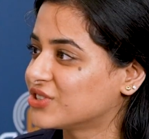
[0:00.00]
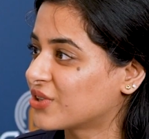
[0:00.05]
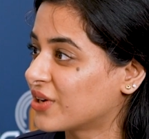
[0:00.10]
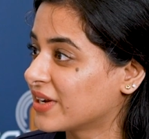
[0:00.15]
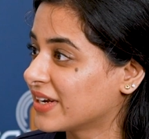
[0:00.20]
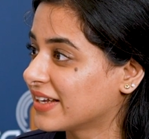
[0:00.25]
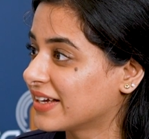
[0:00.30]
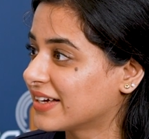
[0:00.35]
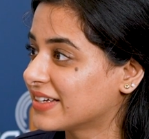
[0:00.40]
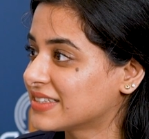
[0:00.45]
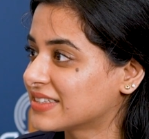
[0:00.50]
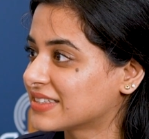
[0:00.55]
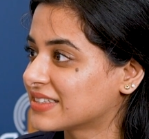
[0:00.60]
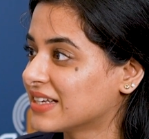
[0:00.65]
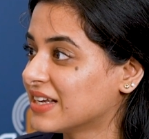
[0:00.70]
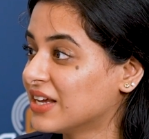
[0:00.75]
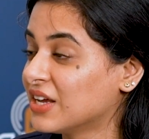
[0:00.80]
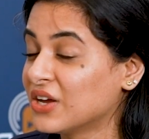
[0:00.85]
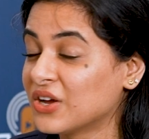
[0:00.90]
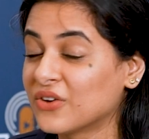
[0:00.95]
joining us
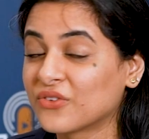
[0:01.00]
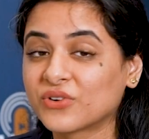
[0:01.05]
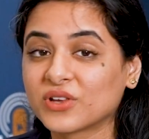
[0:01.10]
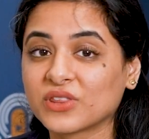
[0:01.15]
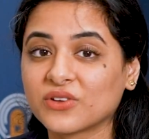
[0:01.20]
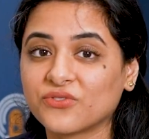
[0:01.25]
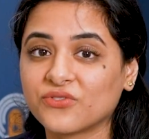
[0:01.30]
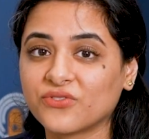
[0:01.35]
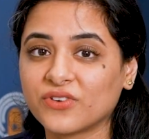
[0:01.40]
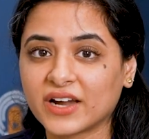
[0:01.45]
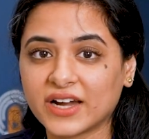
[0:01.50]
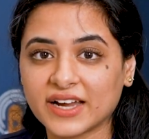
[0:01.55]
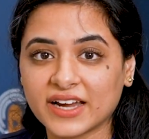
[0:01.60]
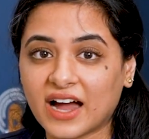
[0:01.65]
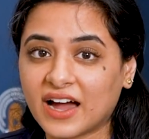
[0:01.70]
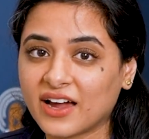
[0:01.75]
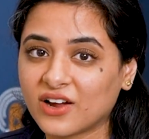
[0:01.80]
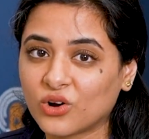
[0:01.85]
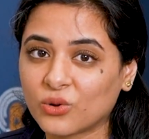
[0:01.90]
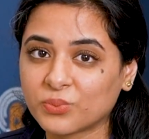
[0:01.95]
for the very
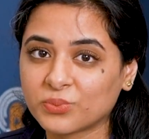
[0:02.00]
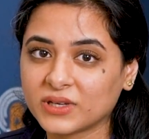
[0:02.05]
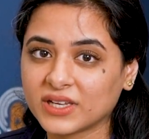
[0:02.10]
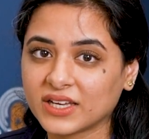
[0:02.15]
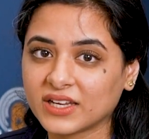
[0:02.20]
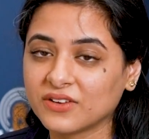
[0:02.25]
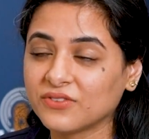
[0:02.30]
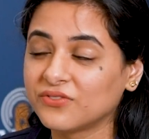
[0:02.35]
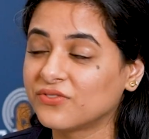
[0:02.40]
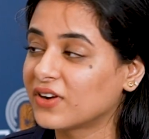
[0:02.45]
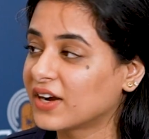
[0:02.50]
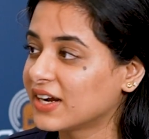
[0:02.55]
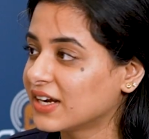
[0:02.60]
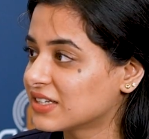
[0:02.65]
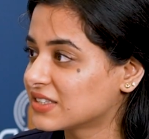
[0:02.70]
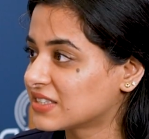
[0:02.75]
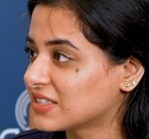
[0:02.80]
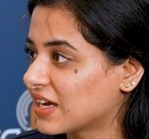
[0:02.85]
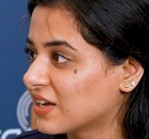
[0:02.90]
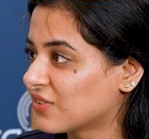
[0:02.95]
eye-opening,
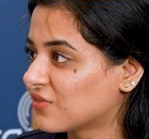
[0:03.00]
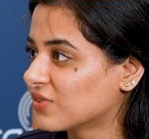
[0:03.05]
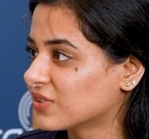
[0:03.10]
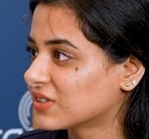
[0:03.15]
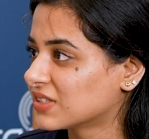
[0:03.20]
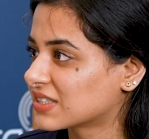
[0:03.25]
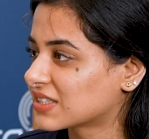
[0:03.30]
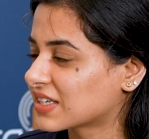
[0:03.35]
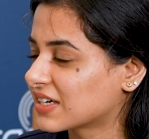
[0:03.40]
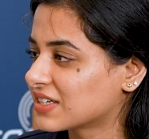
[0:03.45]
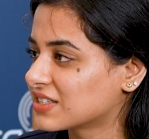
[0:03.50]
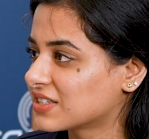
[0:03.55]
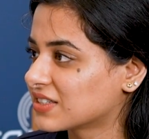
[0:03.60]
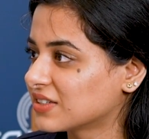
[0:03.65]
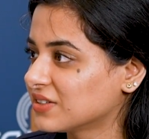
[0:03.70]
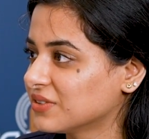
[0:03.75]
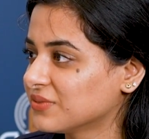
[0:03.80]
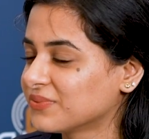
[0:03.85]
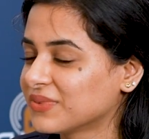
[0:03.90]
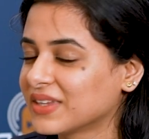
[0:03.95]
very insightful
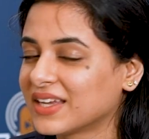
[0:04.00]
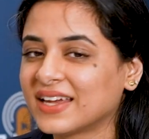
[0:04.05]
discussion.